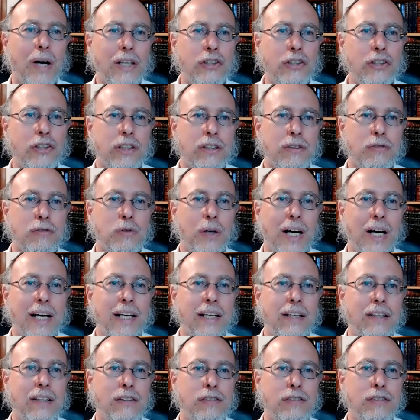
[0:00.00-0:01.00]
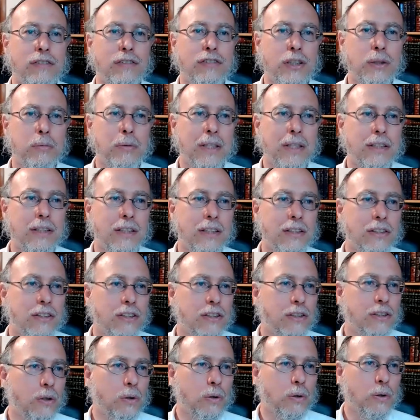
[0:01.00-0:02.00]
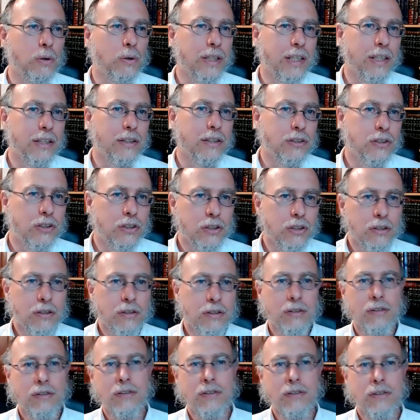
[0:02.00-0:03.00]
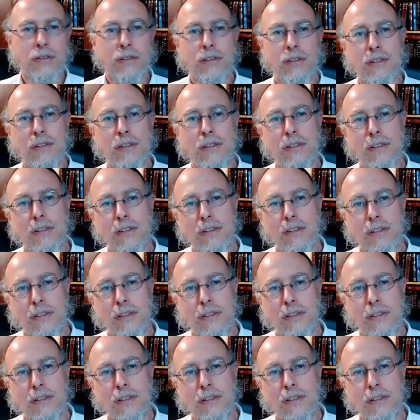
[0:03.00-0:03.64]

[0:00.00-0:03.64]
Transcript: There's a whole question, why in the first place is there old age?